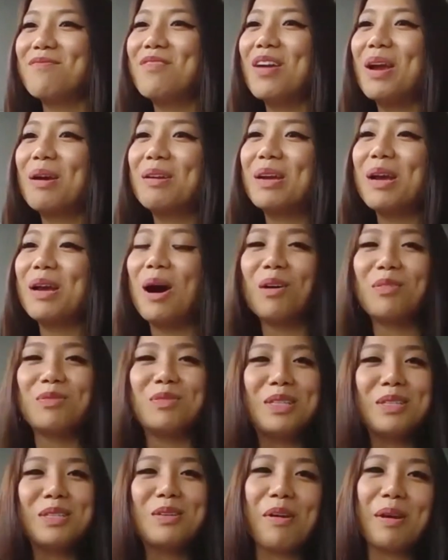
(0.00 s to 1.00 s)
very
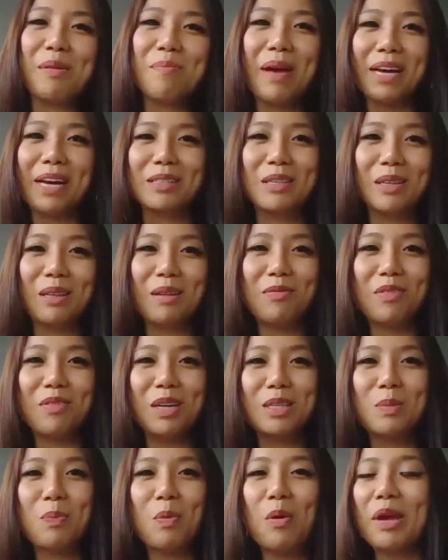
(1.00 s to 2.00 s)
often, going back to the
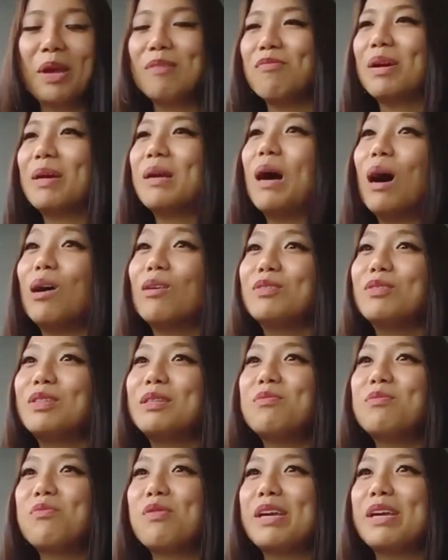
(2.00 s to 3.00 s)
first point, very
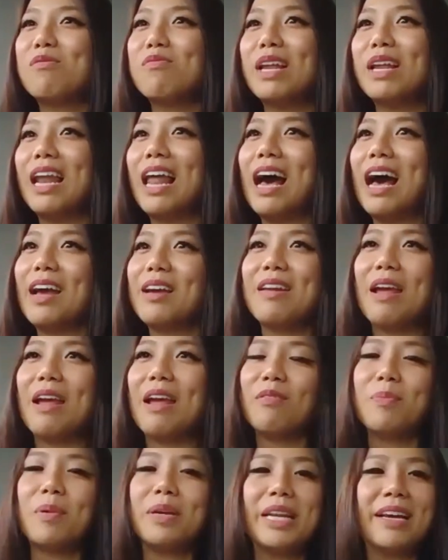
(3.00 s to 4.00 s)
often we rely on
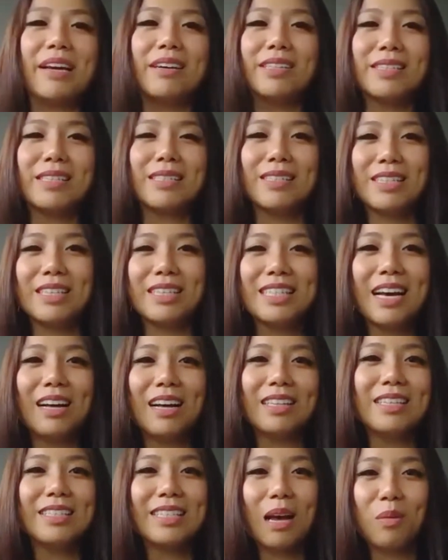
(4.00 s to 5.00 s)
everybody else to tell
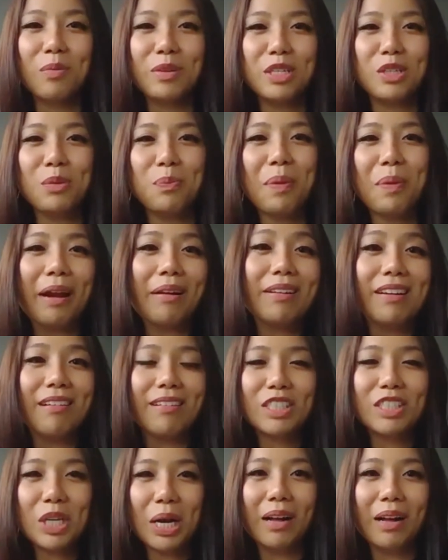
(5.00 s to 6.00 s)
us how we should parent our
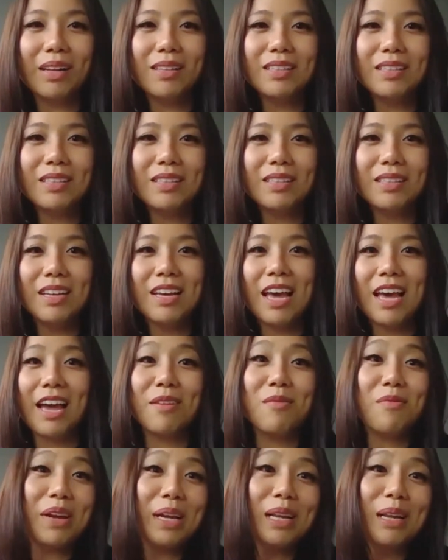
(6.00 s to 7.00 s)
child.
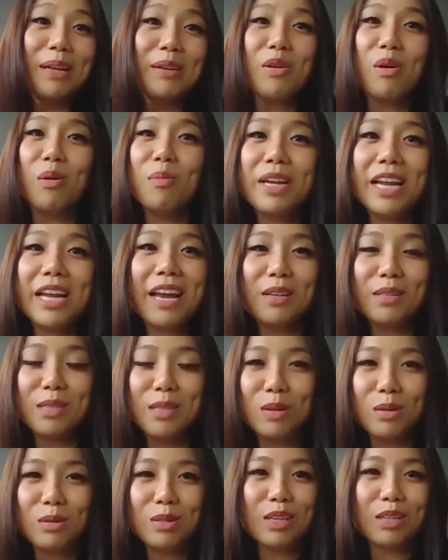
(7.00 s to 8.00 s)
And really nobody else
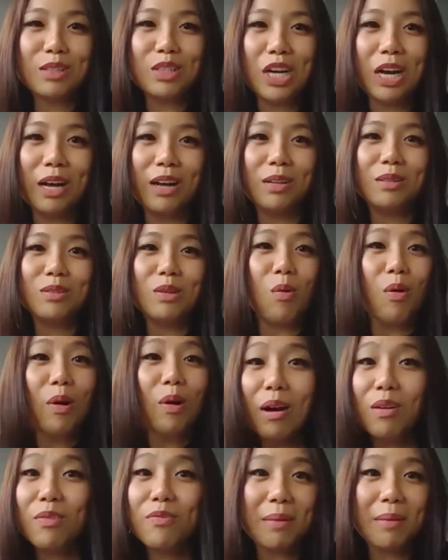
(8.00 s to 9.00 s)
knows our child or
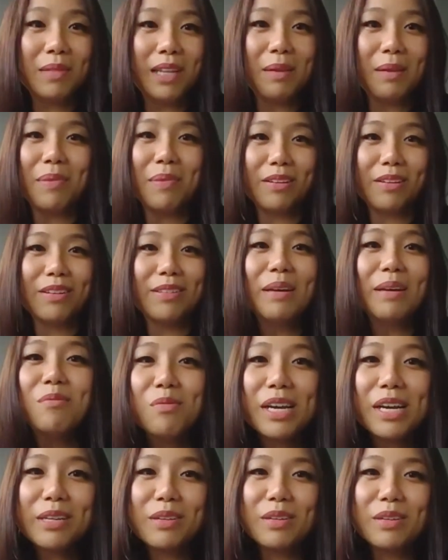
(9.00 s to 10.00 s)
our family better than
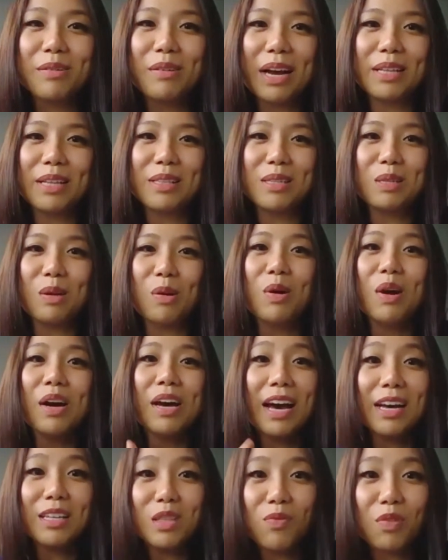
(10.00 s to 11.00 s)
we do. And so
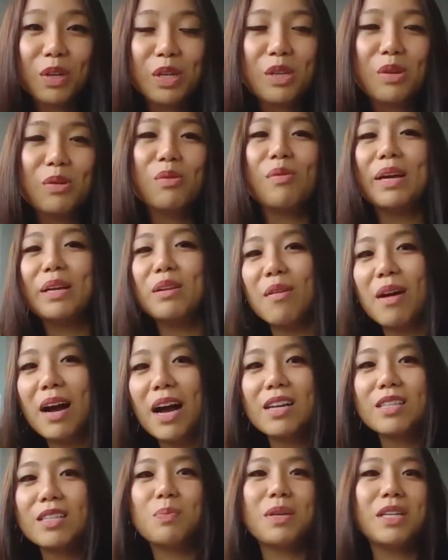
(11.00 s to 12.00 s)
that's for you and your
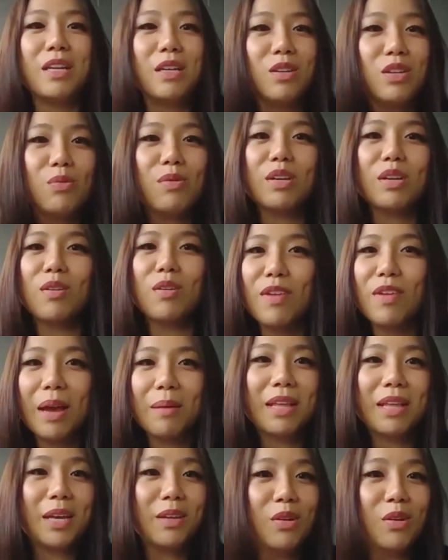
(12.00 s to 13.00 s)
husband and you and your
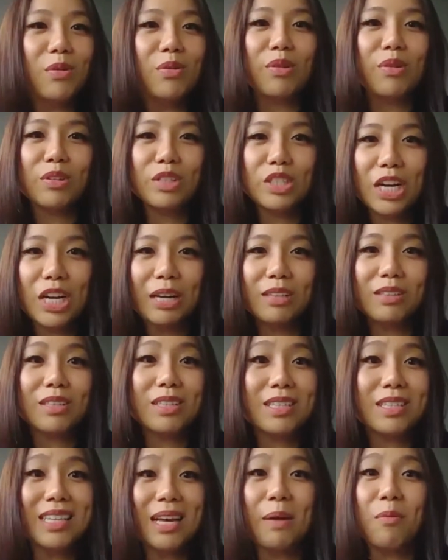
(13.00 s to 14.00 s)
family and you and your child to
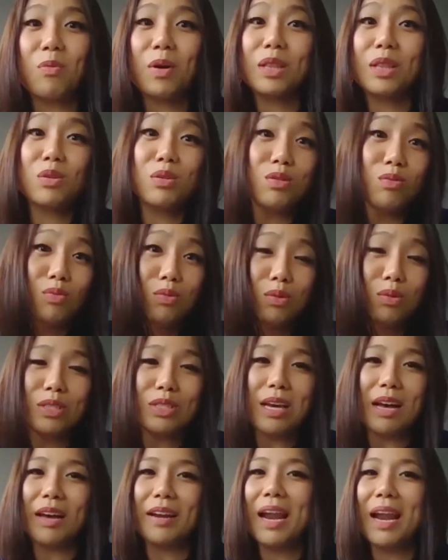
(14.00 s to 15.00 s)
decide what those rules
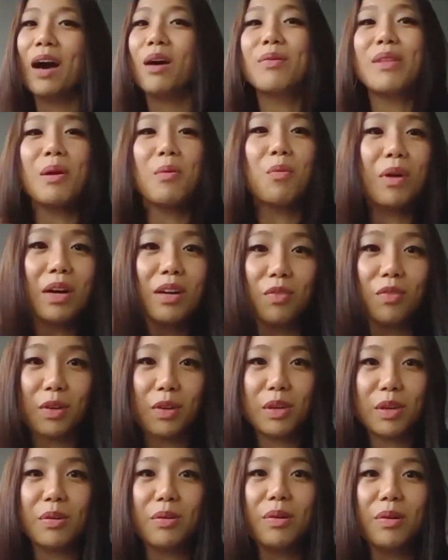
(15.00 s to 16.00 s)
are and how they work for
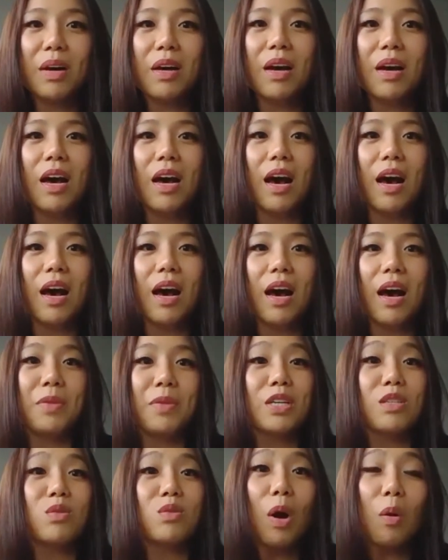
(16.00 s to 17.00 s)
you.
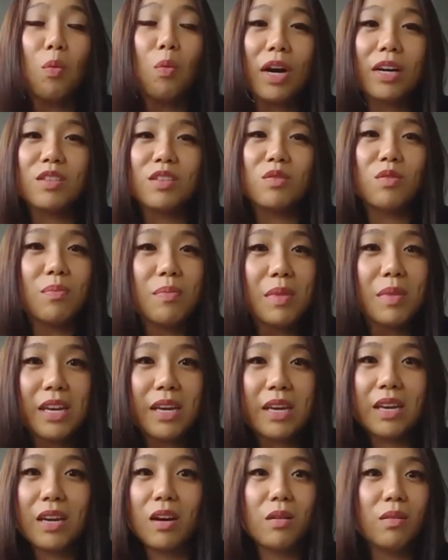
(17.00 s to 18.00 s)
Because what works for
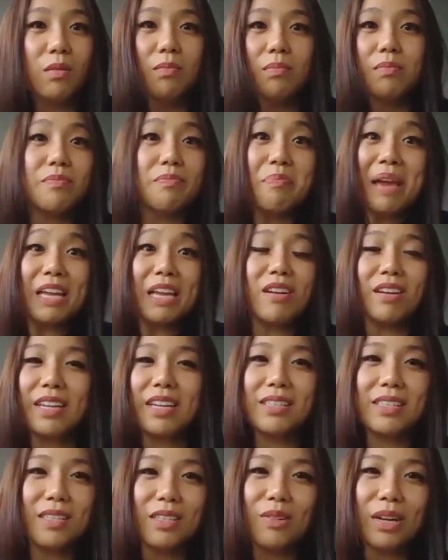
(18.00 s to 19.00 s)
me may not
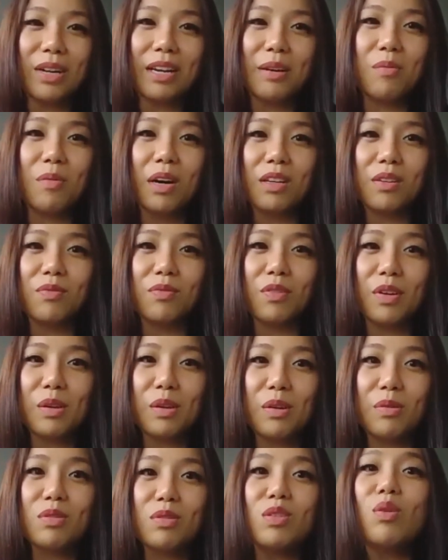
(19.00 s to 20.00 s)
necessarily work for
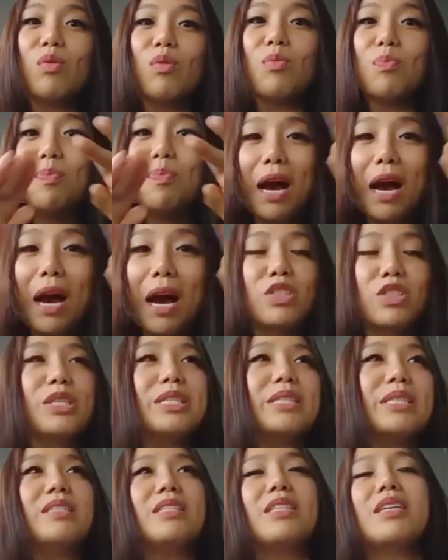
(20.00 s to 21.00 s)
you. So boundaries
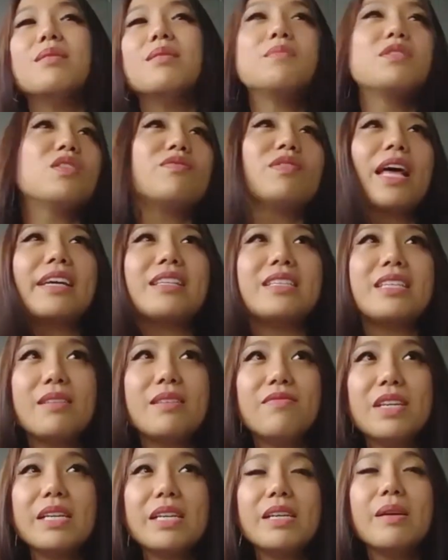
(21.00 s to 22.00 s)
in terms of like
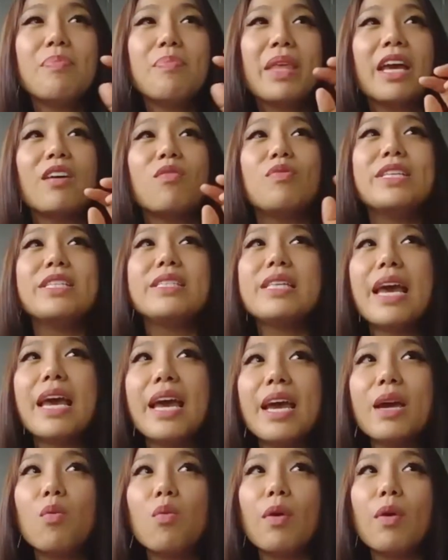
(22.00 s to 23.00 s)
TV, if we
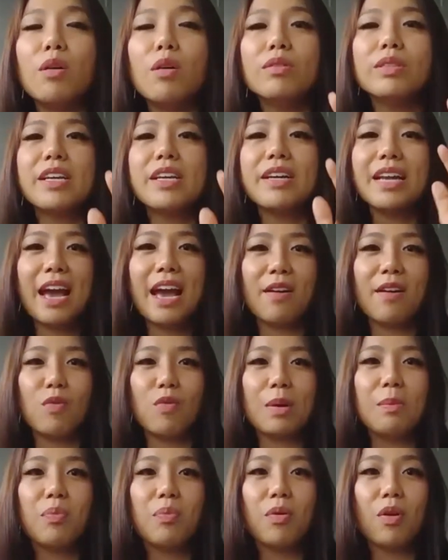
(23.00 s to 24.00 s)
say we're only going to have
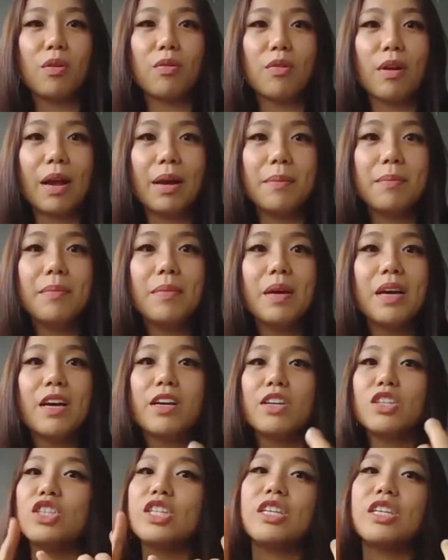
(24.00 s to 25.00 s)
one program,
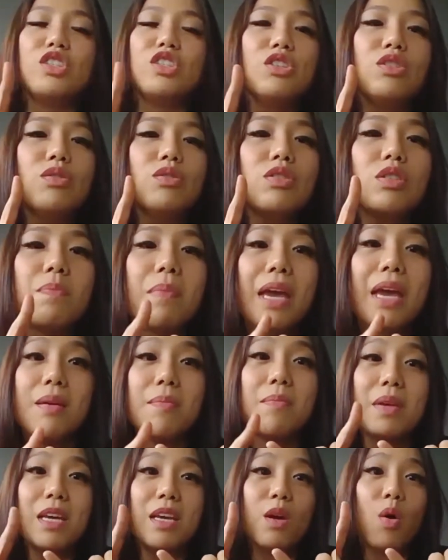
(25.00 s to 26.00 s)
she can choose
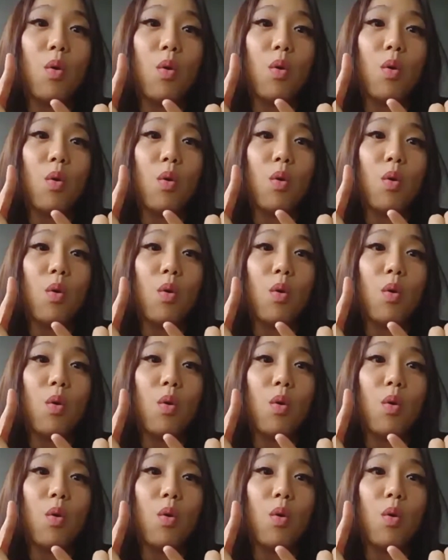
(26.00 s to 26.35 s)
maybe